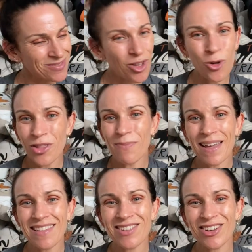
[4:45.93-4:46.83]
All the
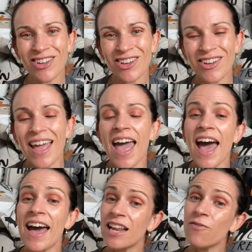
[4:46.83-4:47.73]
best to you.
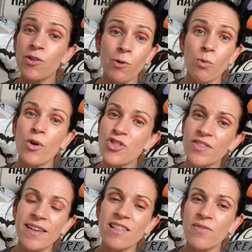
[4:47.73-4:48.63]
And if you are
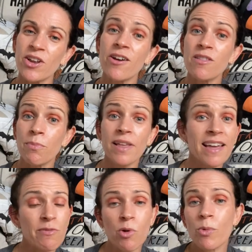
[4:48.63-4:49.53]
watching these videos,
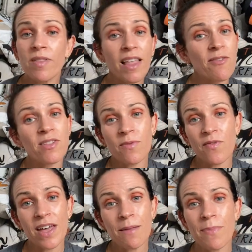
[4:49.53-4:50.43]
please, we would love some
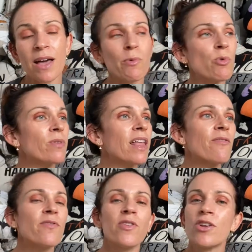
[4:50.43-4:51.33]
feedback. We would
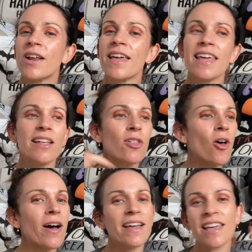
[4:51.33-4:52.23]
love for you to hit
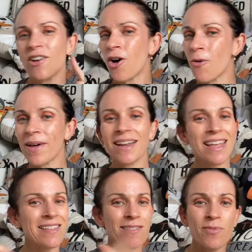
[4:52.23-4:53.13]
like, hit comment,
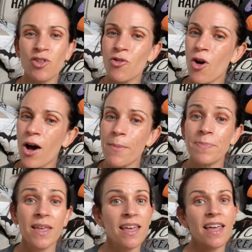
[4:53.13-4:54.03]
hit subscribe.
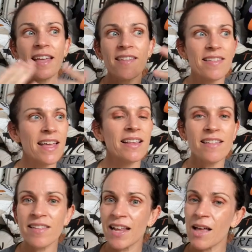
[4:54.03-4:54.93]
Send
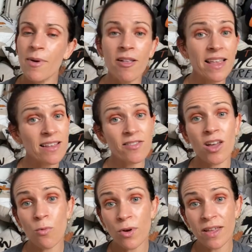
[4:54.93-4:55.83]
us an email. Let us
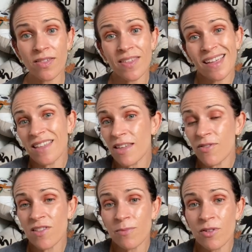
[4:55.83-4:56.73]
know what you think. Give
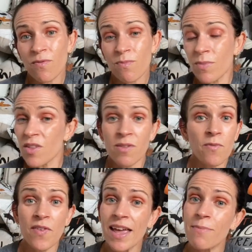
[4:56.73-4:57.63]
us some
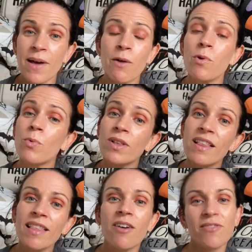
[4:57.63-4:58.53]
feedback. We would
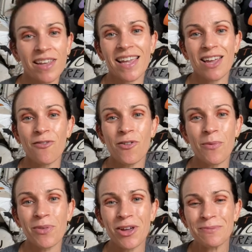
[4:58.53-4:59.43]
love to hear
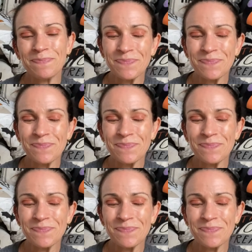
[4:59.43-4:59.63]
from you.